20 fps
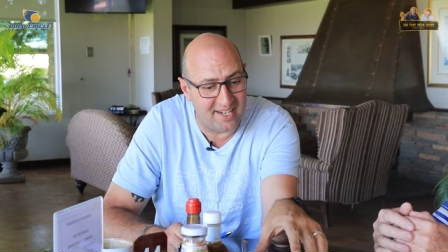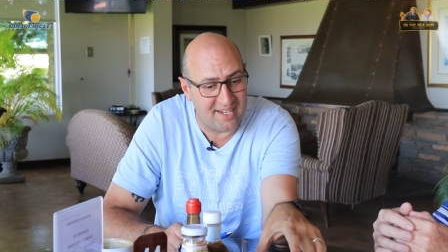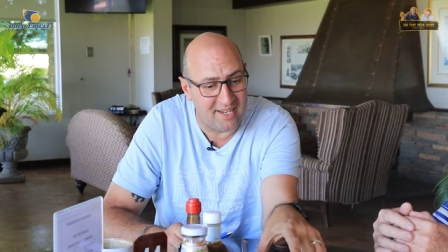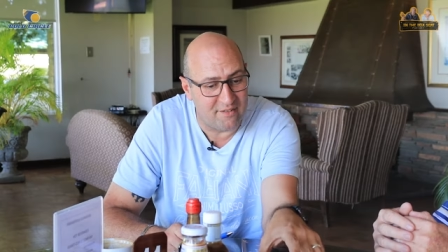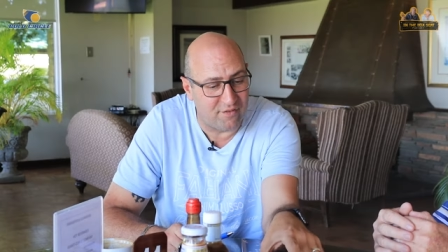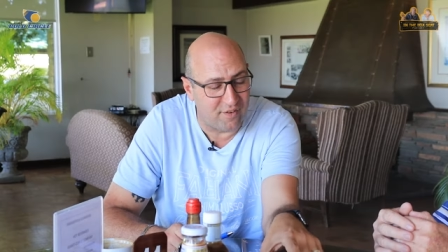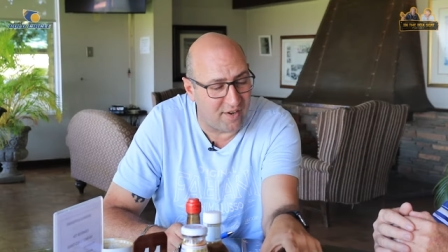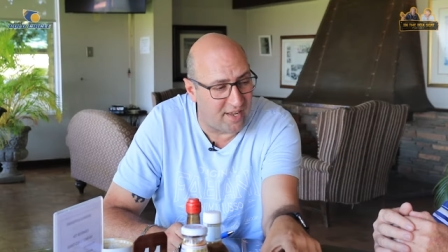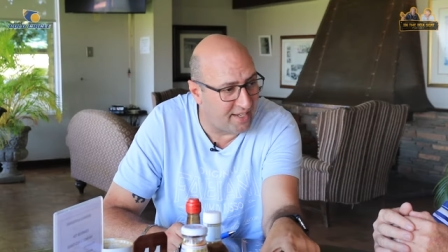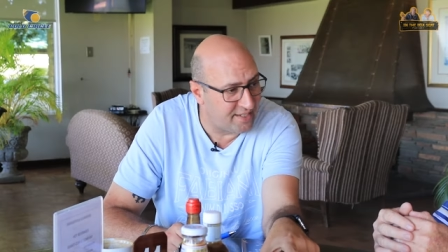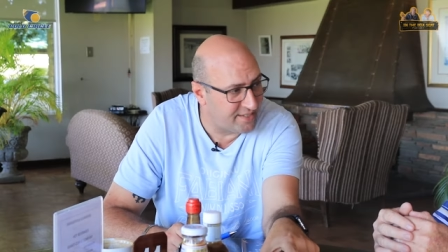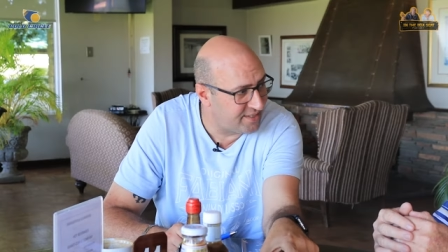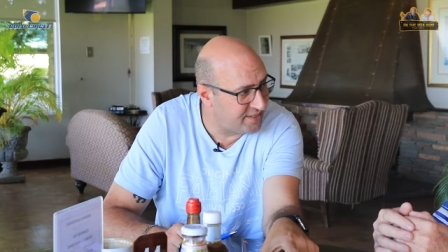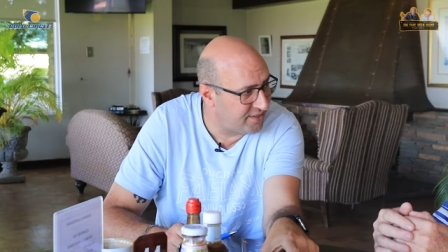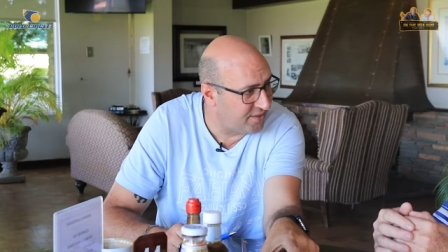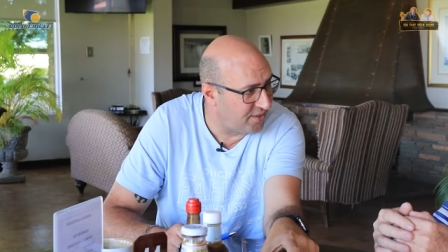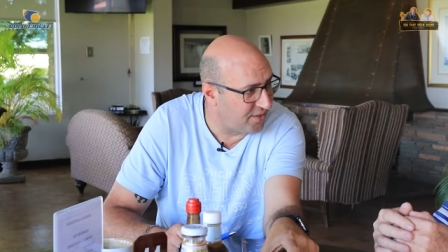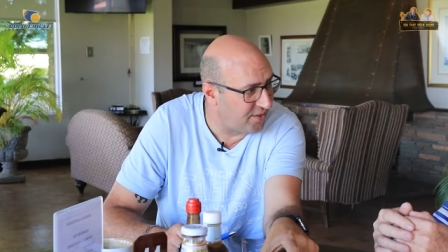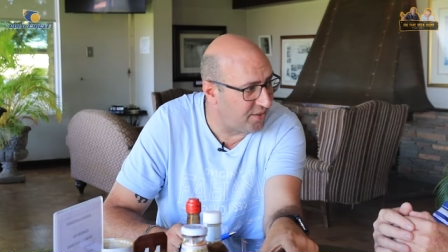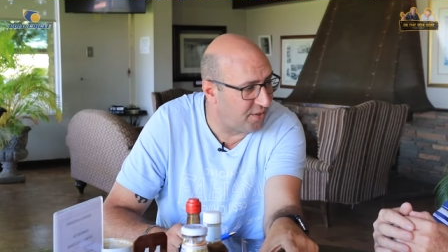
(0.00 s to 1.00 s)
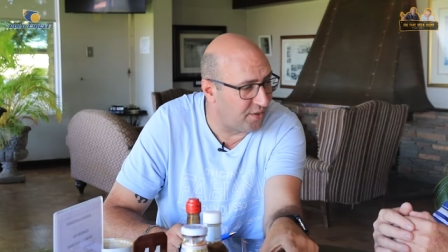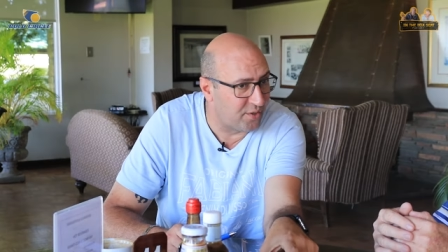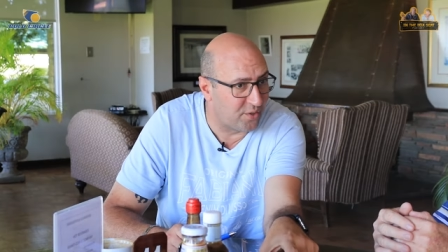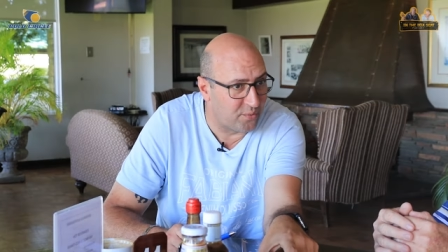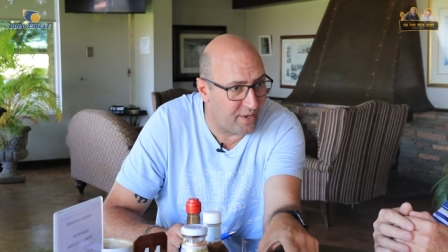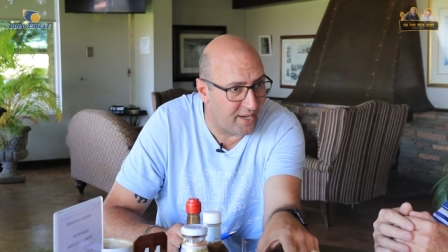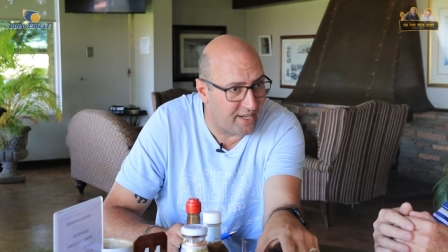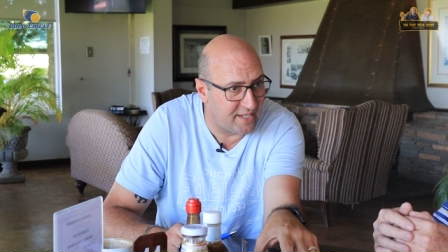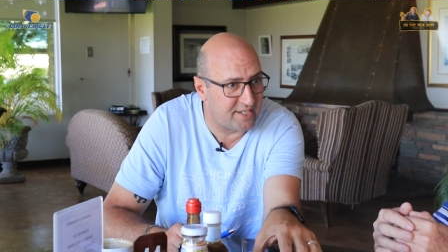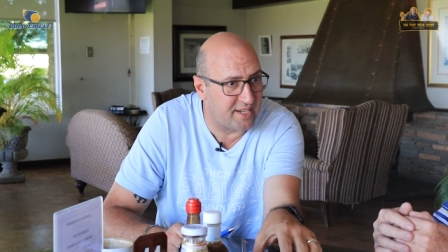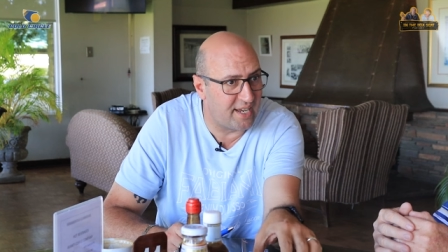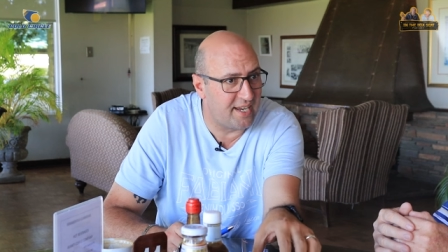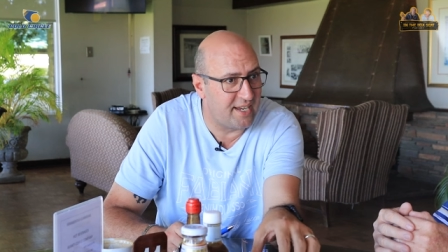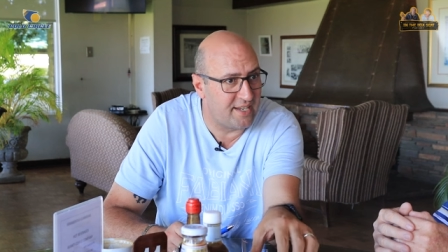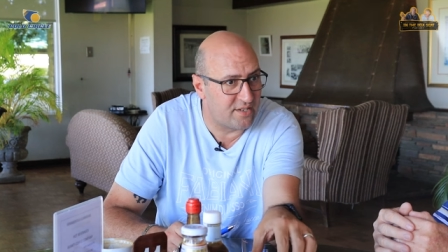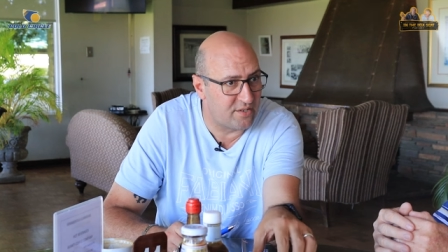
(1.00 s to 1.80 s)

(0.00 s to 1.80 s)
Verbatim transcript: that he flies in on, on a Wednesday.